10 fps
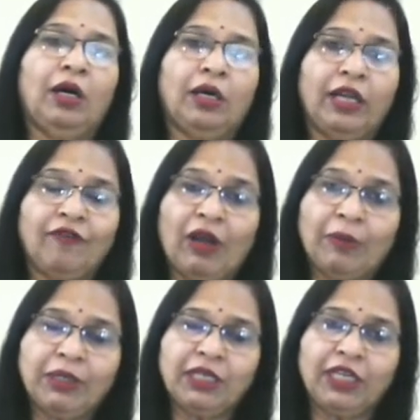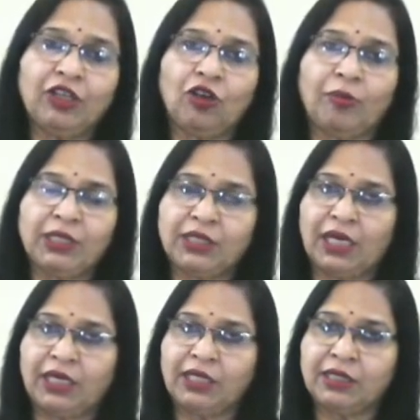environmental economics
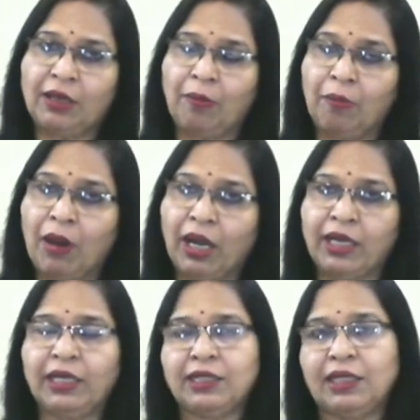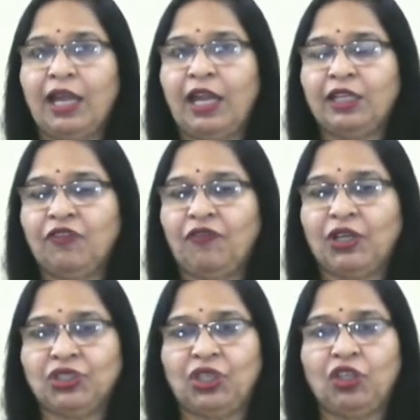studies markets and the
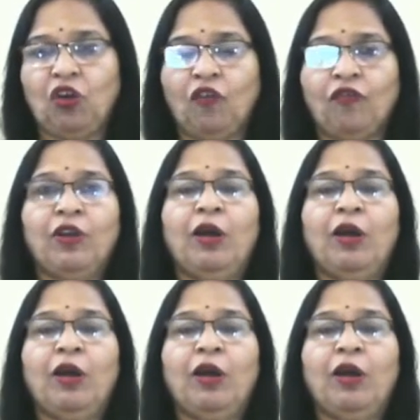functioning of